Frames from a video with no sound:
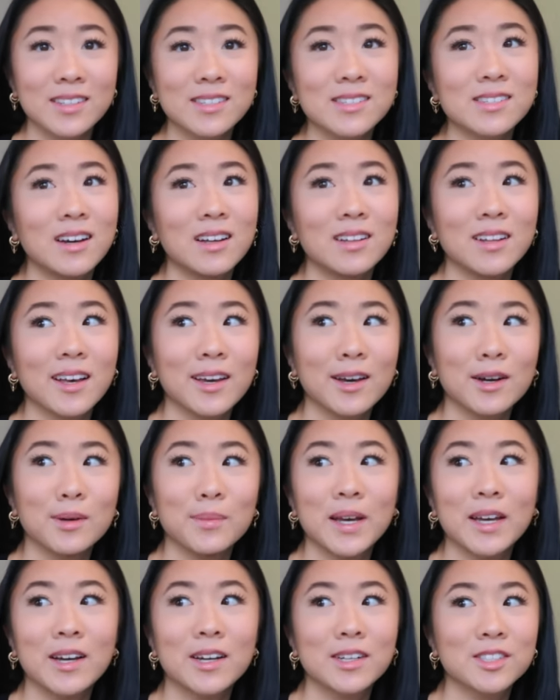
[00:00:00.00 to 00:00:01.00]
It's not like, oh
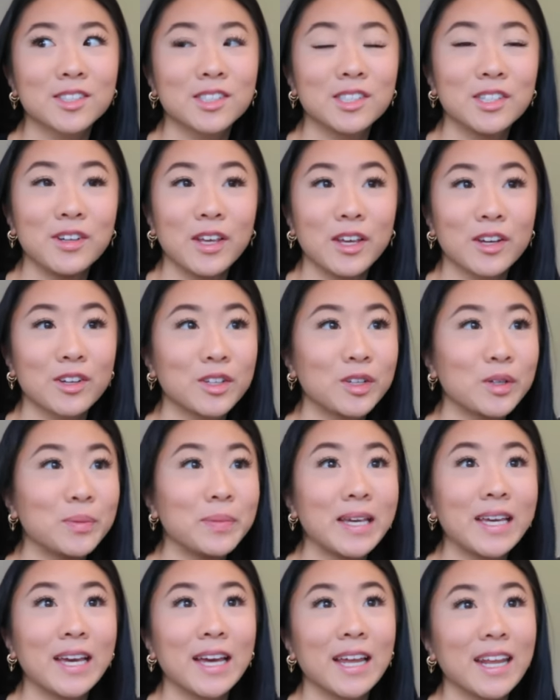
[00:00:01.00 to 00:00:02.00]
my gosh, new year, new
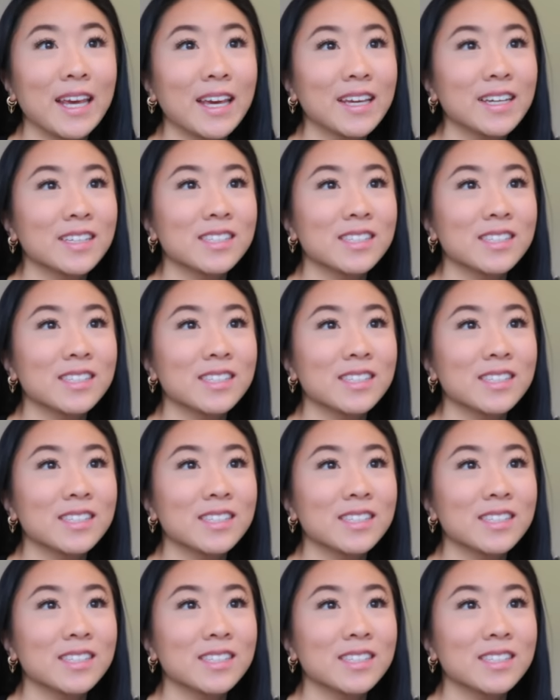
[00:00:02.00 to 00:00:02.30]
beginning.